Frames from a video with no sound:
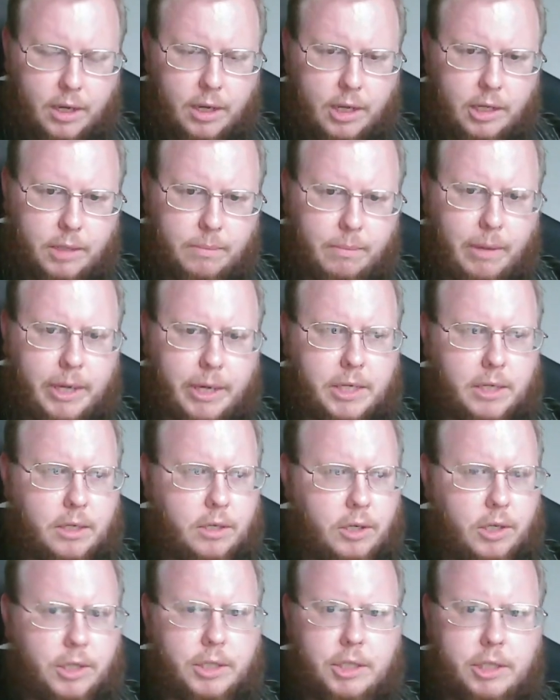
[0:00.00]
might
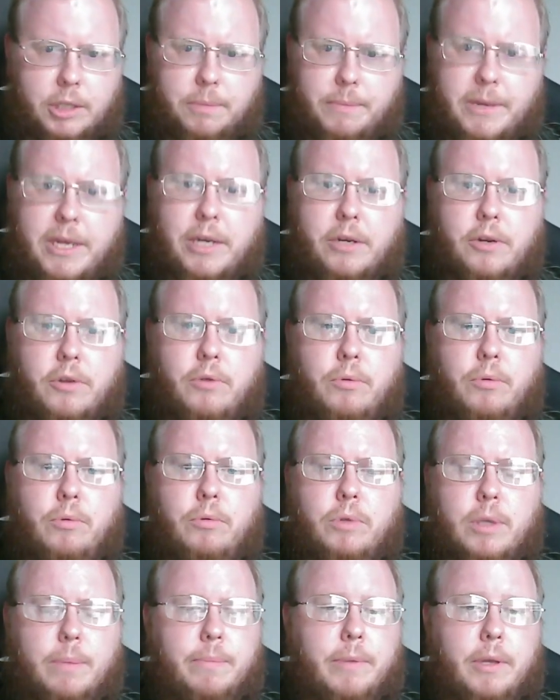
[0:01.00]
just speak
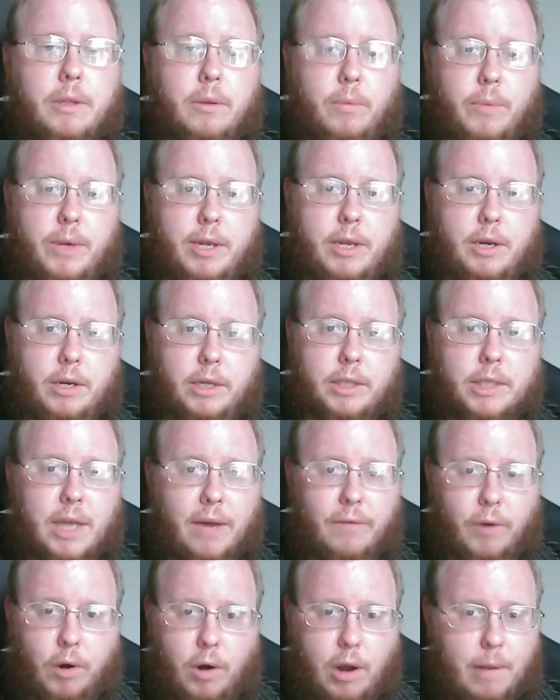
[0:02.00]
to something that we can
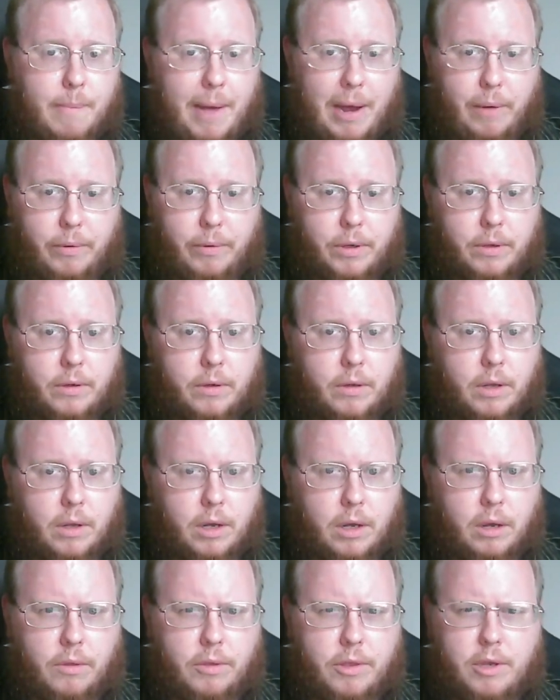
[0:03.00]
discover about
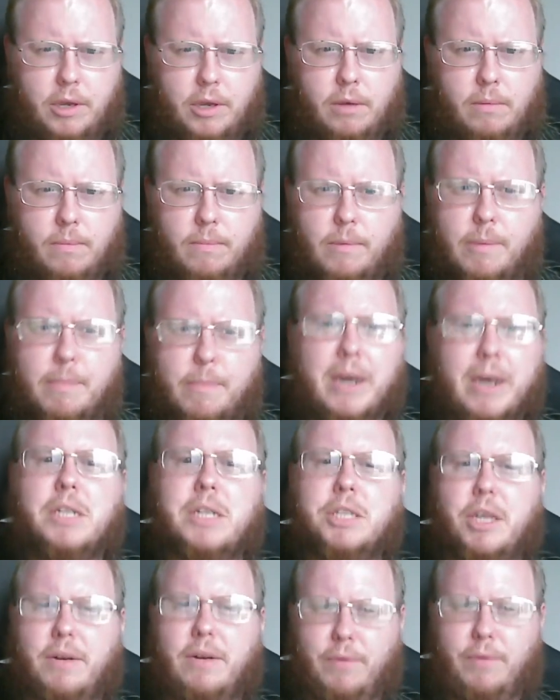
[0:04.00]
uh, the, the
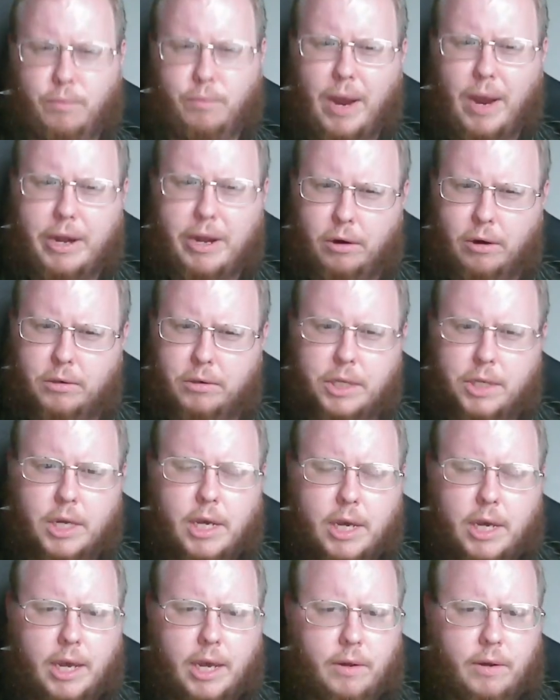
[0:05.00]
mindset of the writers
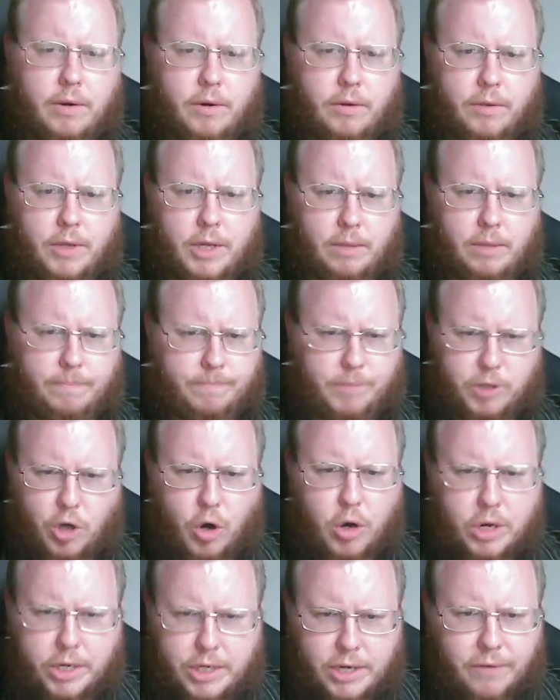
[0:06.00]
and the
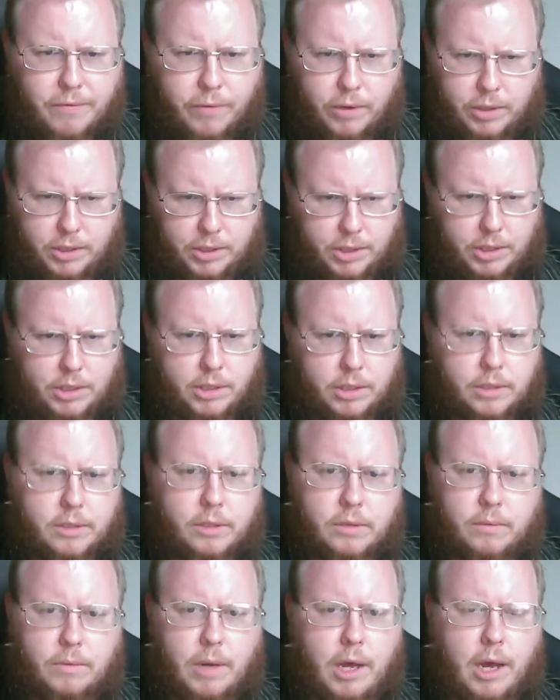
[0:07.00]
stark difference
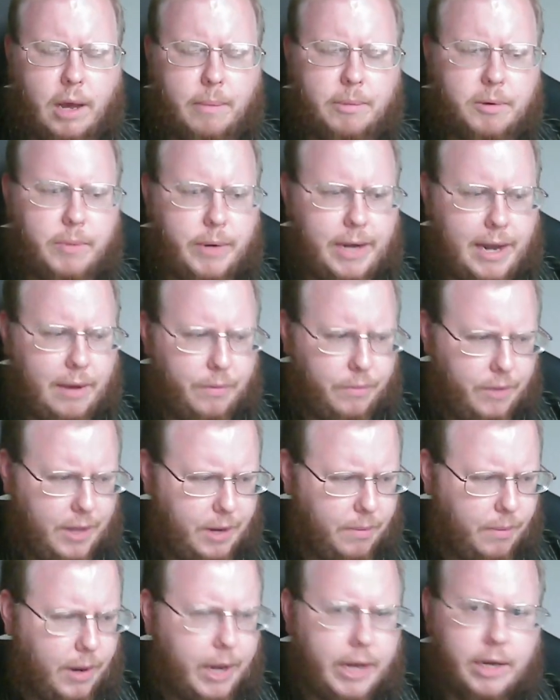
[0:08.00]
uh, between how
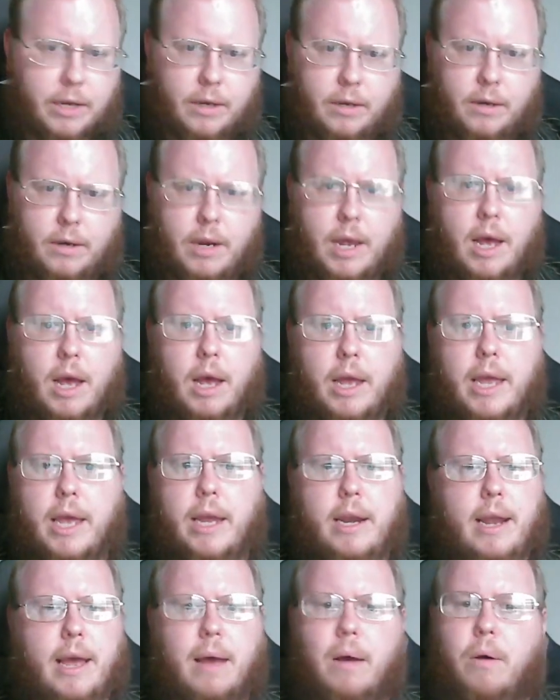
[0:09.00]
they write uh,
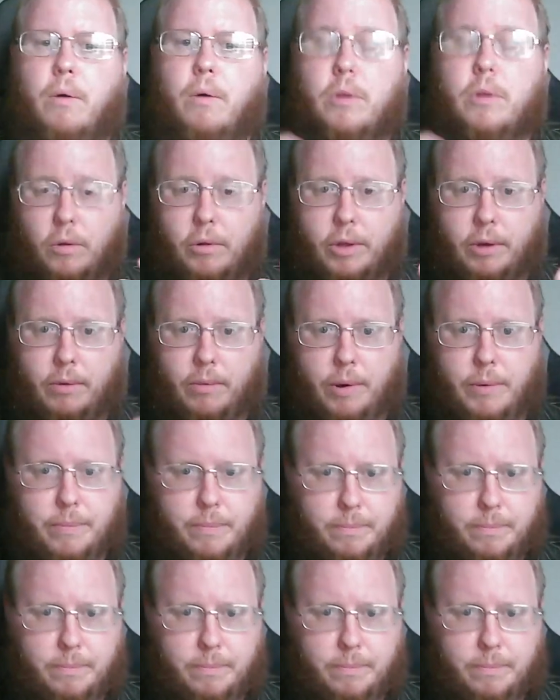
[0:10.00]
and how Tolkien wrote.